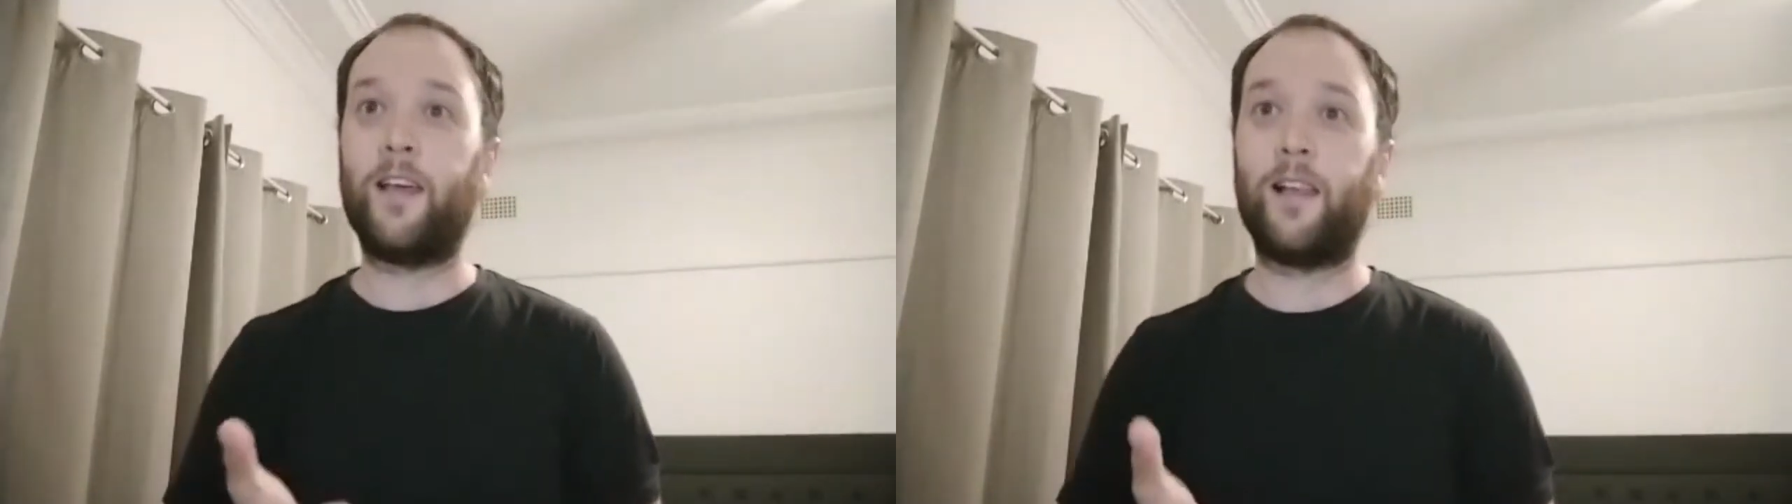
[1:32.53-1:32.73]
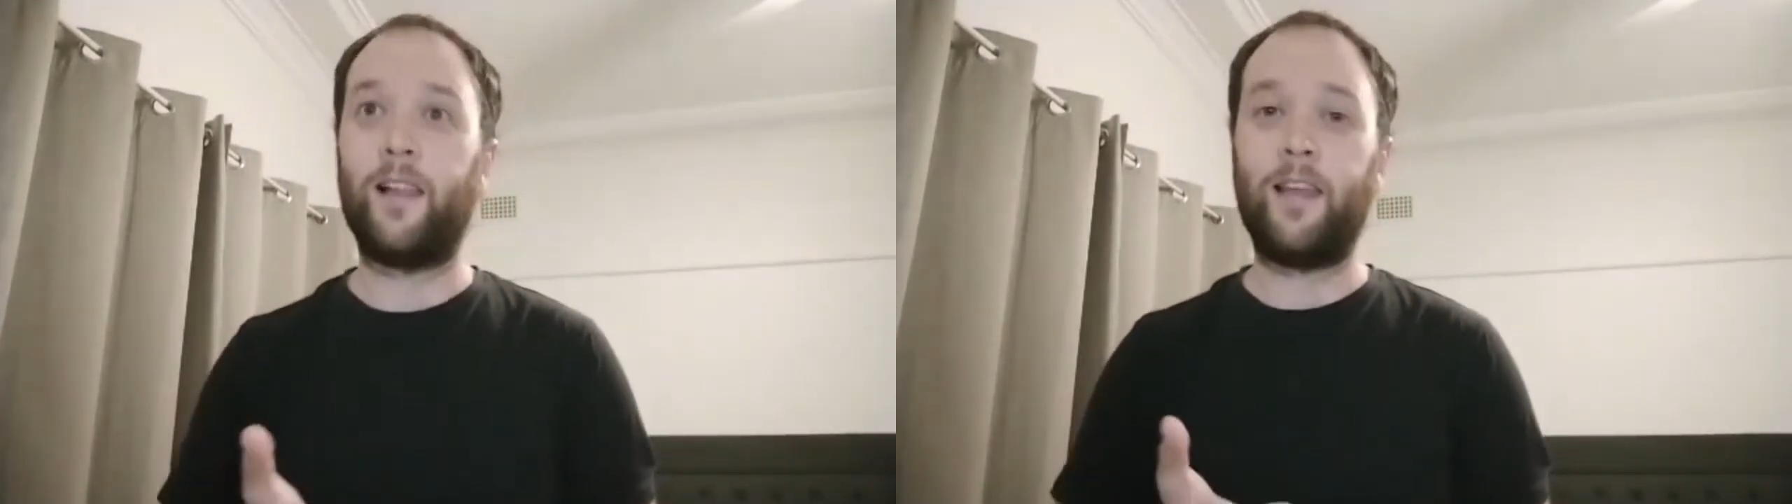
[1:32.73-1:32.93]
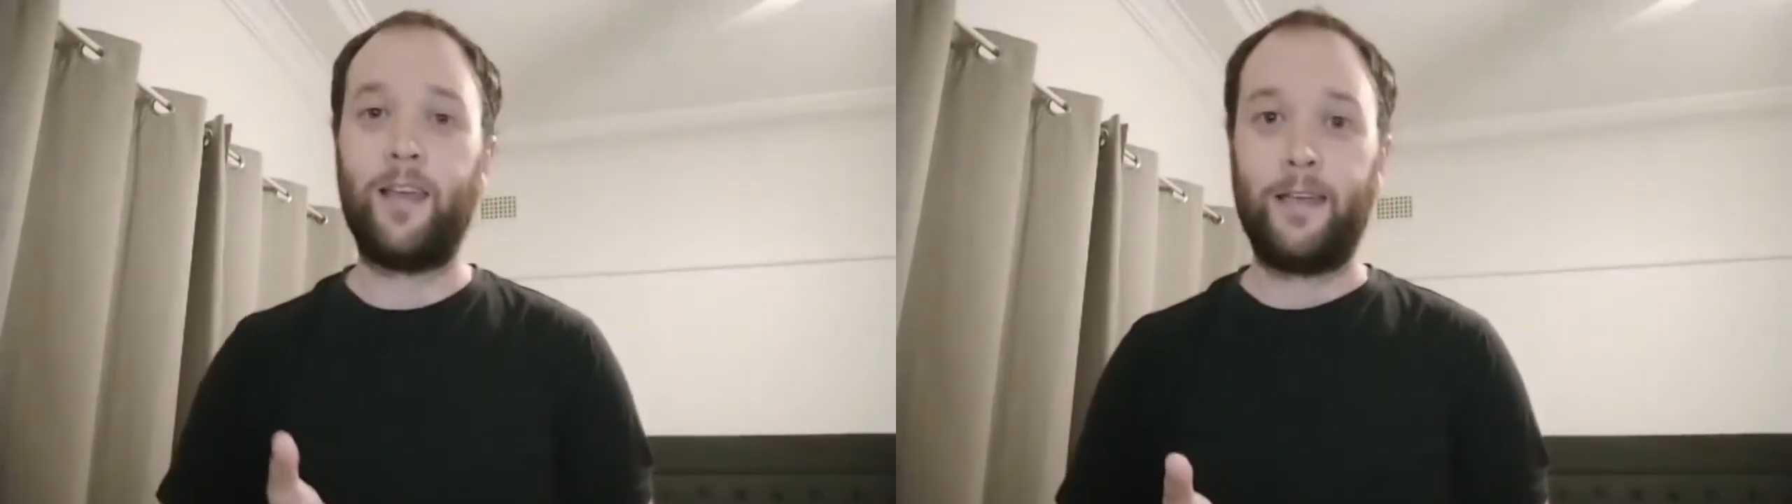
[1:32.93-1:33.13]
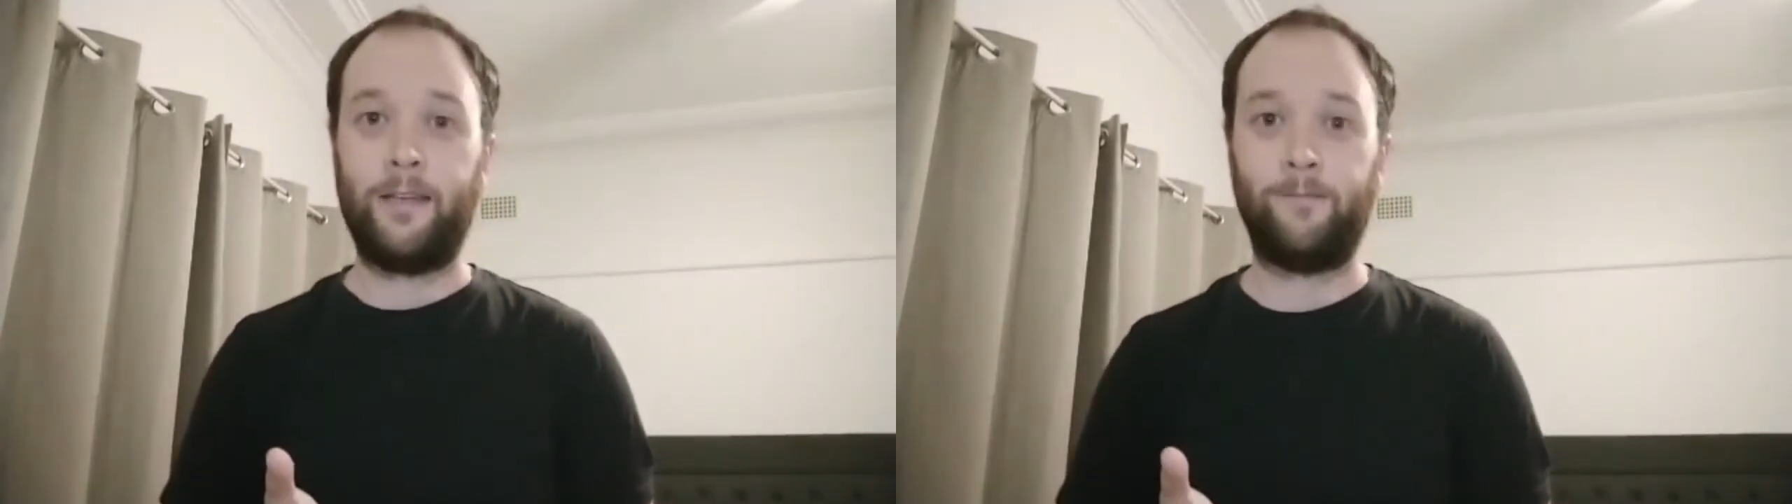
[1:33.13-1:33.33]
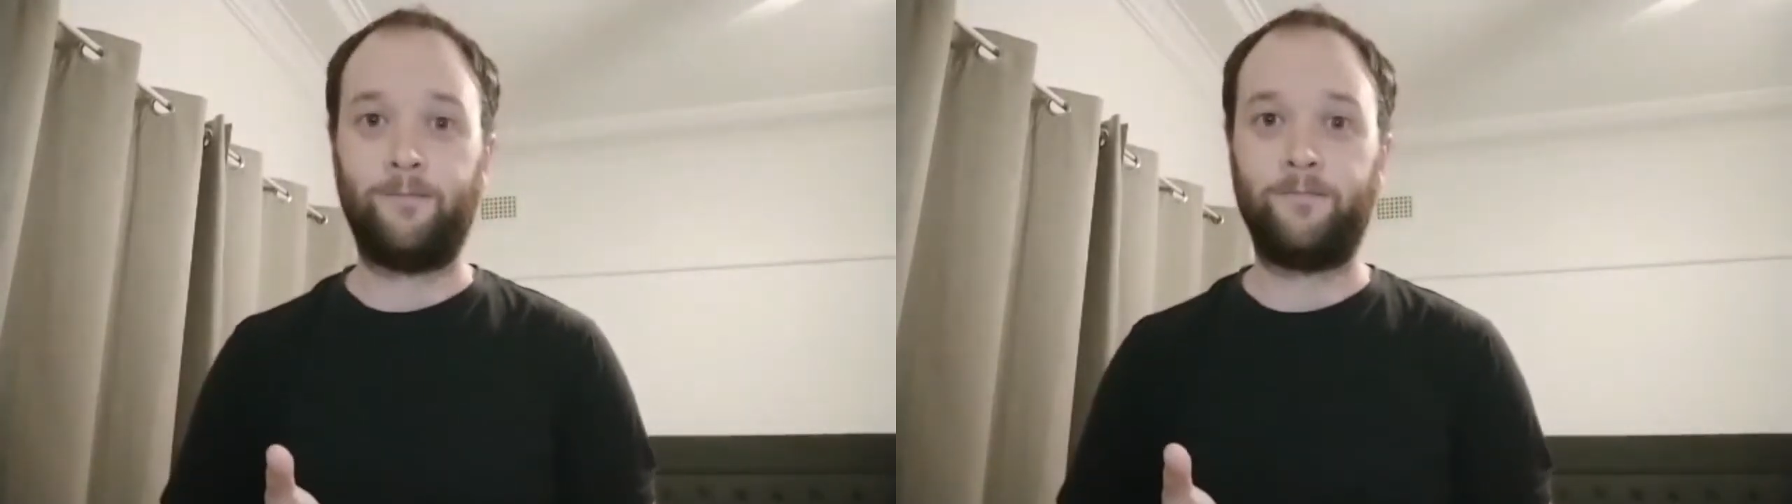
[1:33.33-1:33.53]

clean.